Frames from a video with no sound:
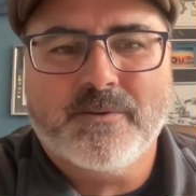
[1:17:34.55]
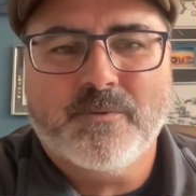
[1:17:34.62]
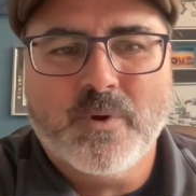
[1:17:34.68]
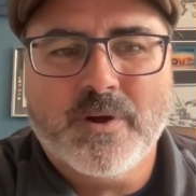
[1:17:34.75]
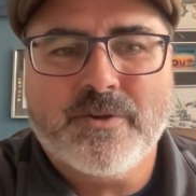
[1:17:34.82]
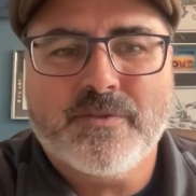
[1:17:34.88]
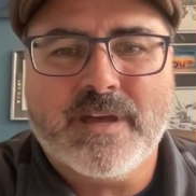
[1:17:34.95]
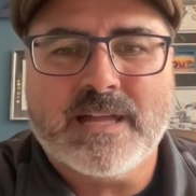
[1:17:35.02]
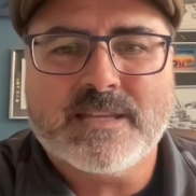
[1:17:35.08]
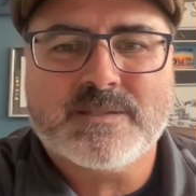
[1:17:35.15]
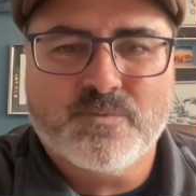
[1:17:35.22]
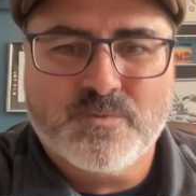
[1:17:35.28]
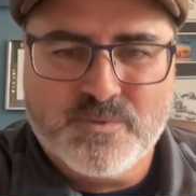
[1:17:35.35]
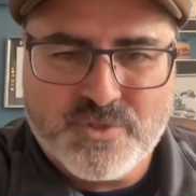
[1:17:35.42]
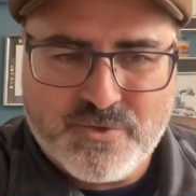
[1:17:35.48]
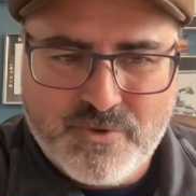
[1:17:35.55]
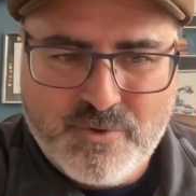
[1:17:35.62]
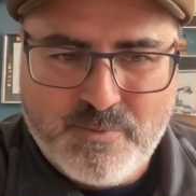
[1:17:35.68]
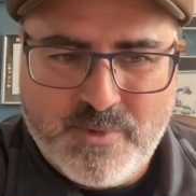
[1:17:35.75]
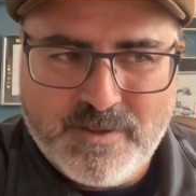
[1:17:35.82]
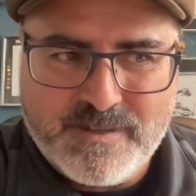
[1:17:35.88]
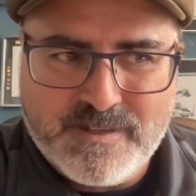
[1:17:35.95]
whether that's true
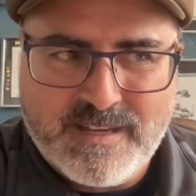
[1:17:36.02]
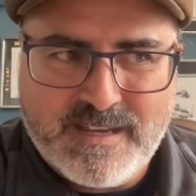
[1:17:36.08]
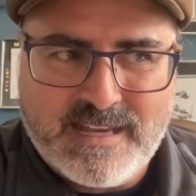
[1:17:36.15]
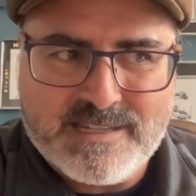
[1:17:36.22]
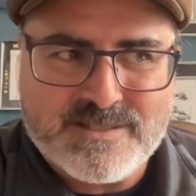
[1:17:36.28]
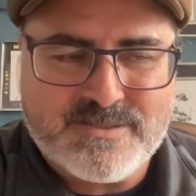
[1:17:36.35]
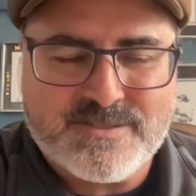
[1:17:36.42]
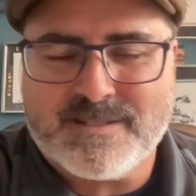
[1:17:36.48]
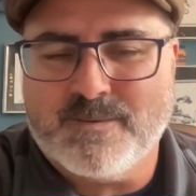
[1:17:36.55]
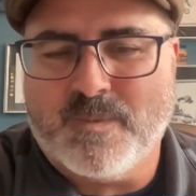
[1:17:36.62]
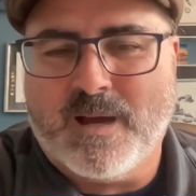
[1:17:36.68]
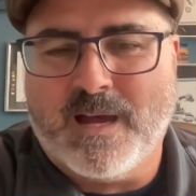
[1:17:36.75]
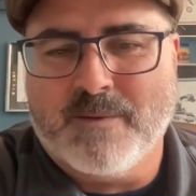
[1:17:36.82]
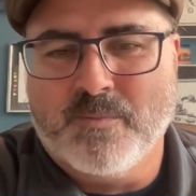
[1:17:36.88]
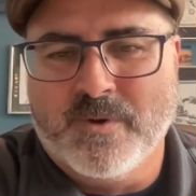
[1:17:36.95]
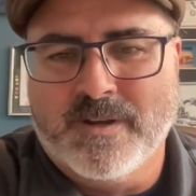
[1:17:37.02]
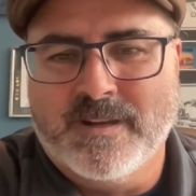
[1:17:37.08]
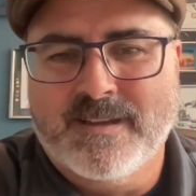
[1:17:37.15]
multicast or some hybrid